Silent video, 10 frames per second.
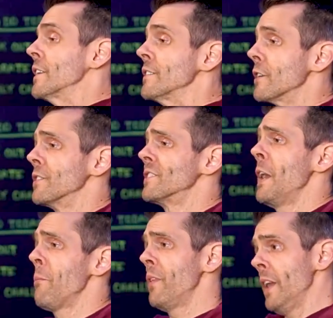So
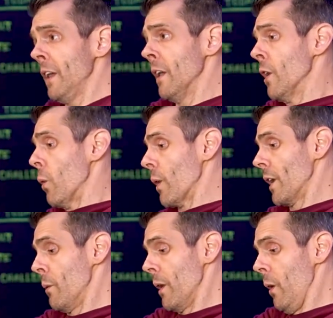same thing, we're
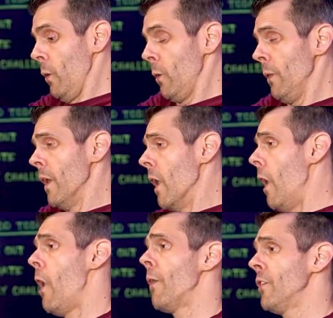gonna wanna hold
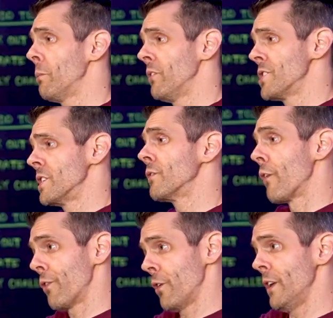all these positions for
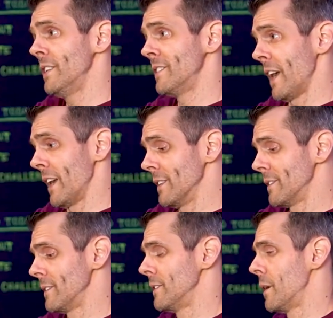30 seconds.